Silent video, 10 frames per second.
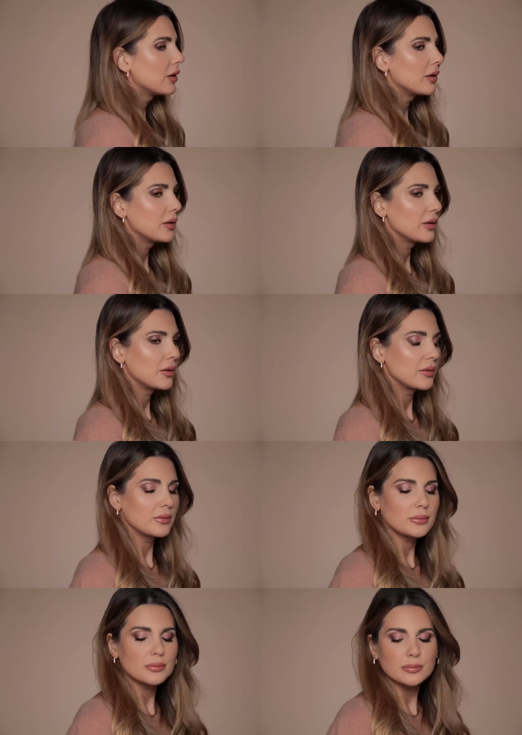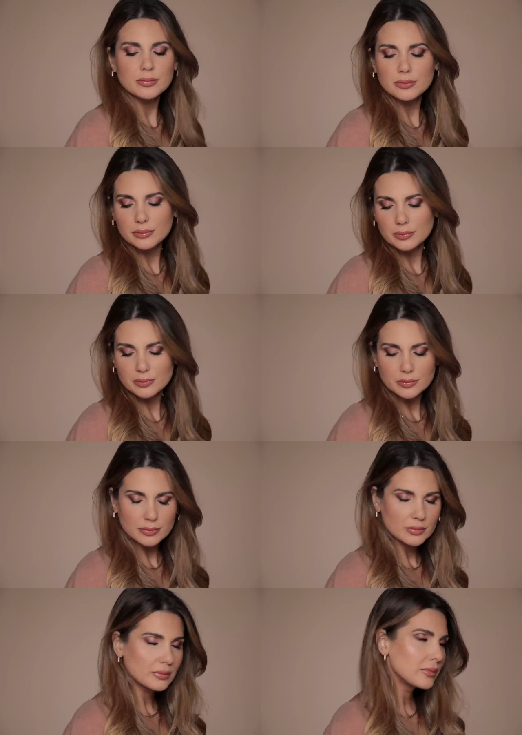
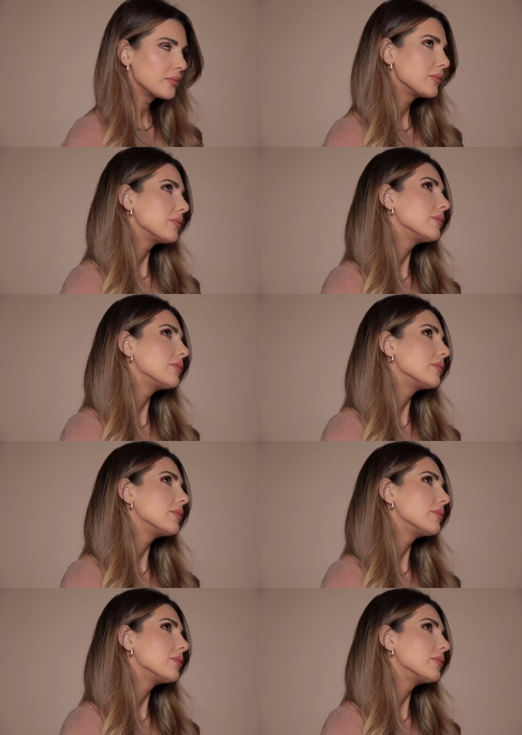[no speech]